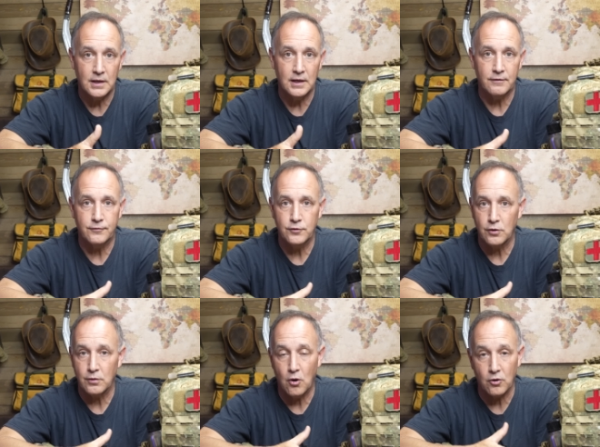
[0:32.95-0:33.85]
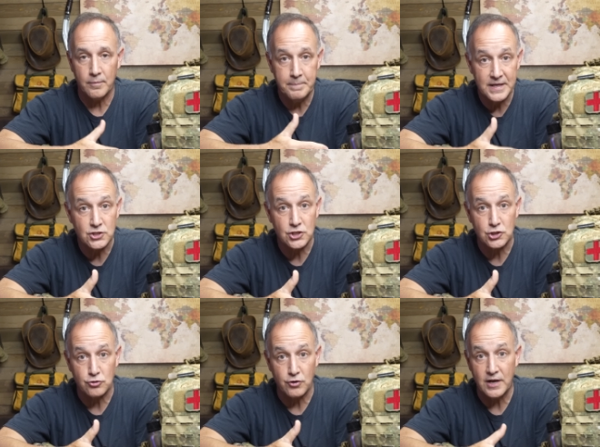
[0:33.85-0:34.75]
if you're on a
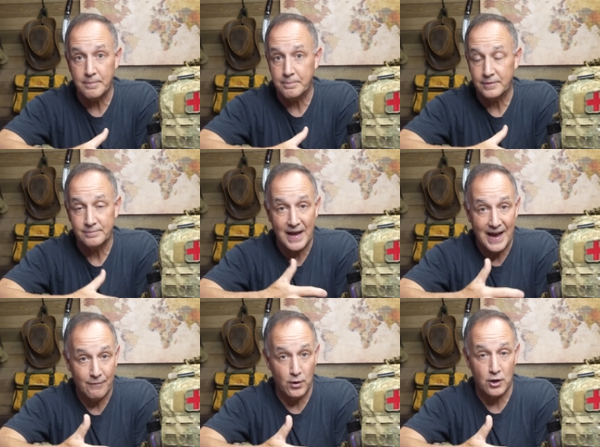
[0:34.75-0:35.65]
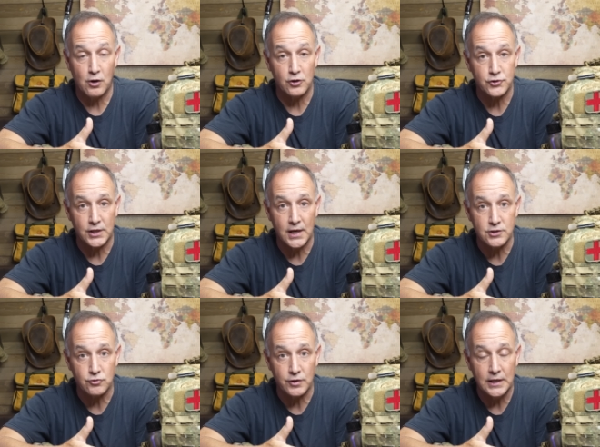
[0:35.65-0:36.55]
business trip halfway across the
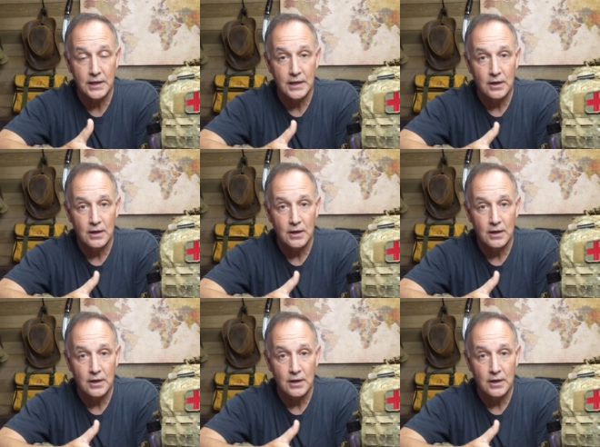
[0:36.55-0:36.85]
country,